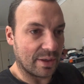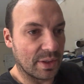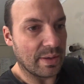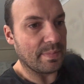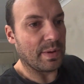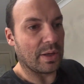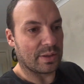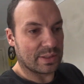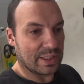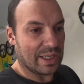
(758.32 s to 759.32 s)
on the
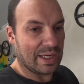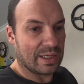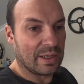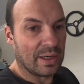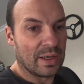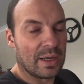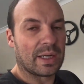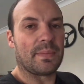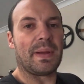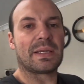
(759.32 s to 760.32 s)
bloke to
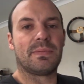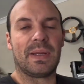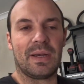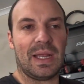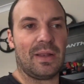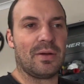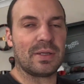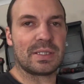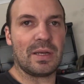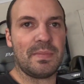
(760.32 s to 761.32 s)
get back to me on how long
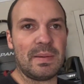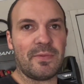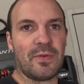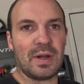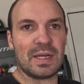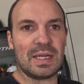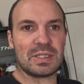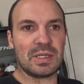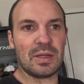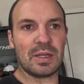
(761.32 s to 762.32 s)
it's going to be before I can
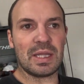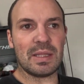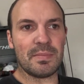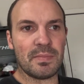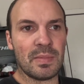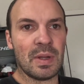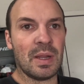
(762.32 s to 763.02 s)
actually go get them.